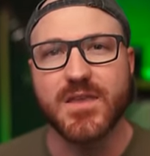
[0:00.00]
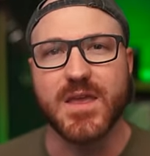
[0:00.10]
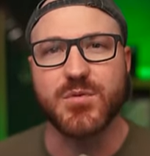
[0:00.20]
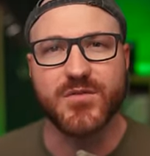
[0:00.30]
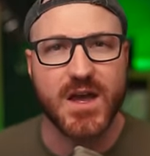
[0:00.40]

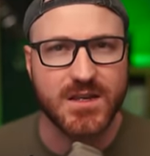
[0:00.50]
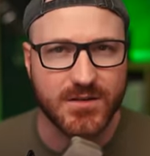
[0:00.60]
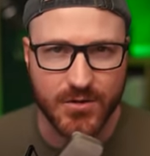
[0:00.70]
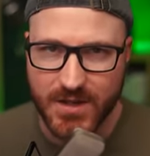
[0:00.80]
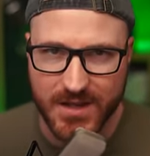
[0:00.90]
They provided
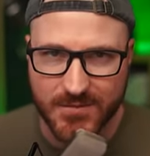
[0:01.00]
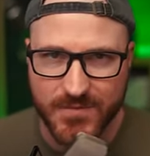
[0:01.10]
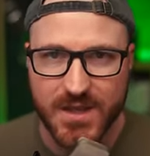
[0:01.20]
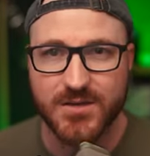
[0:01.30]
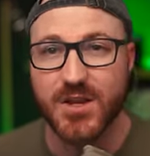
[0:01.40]
no data,
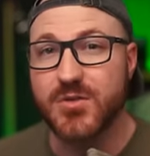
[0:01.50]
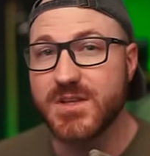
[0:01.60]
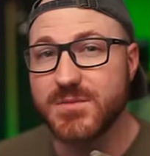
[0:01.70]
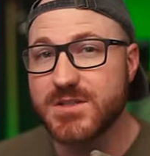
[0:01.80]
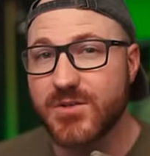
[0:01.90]
no
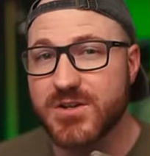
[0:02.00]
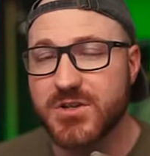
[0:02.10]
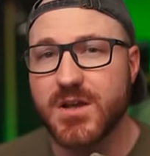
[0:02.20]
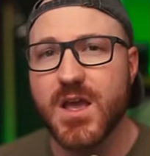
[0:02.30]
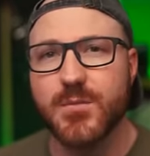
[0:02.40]

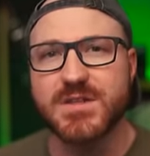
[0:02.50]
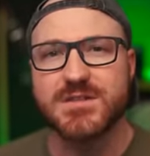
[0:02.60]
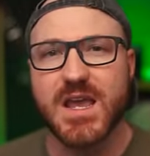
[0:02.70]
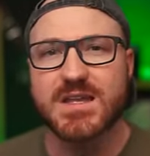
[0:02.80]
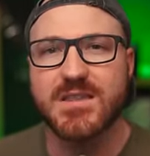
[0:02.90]
demonstration, but
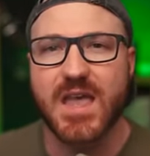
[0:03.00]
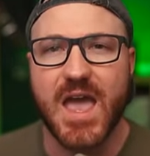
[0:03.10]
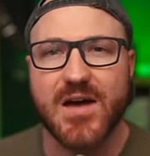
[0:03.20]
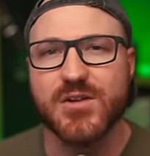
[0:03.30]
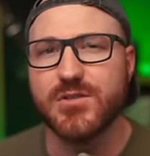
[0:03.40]
stated they
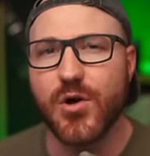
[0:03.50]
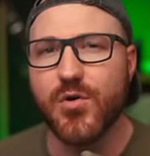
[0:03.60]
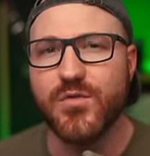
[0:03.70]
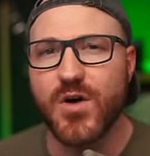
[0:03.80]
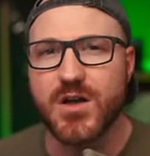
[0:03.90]
have a
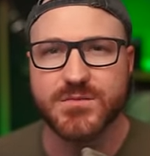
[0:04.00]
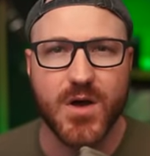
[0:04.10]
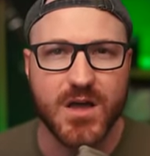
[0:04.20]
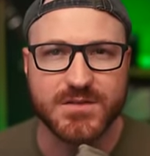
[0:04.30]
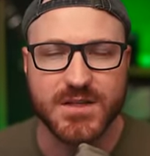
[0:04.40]
low false
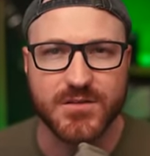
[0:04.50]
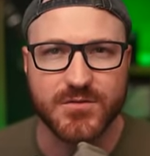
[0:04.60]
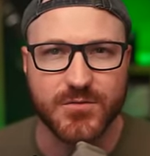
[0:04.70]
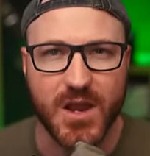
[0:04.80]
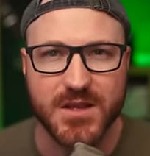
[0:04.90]

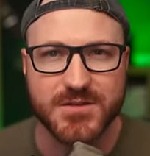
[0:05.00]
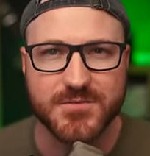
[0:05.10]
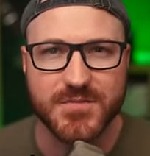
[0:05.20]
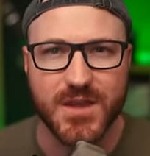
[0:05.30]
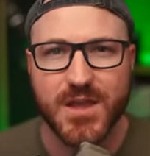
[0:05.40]
positive rate.
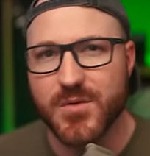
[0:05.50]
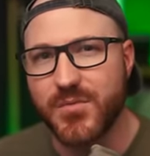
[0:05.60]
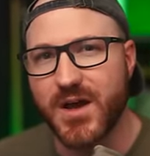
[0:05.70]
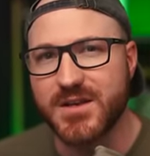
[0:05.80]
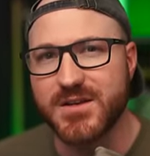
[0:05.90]

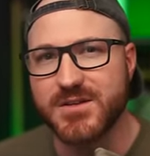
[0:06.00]
But